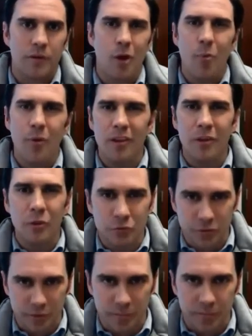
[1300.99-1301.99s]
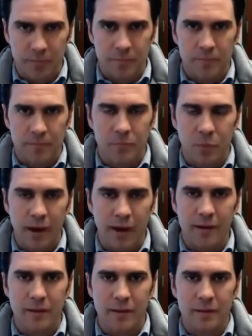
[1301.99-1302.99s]
nobody used it,
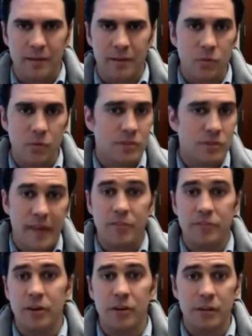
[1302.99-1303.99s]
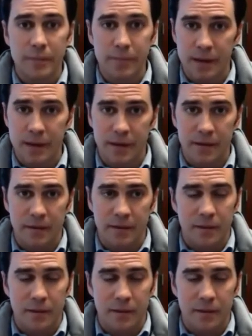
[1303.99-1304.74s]
right? It was a $1,000 lemonade.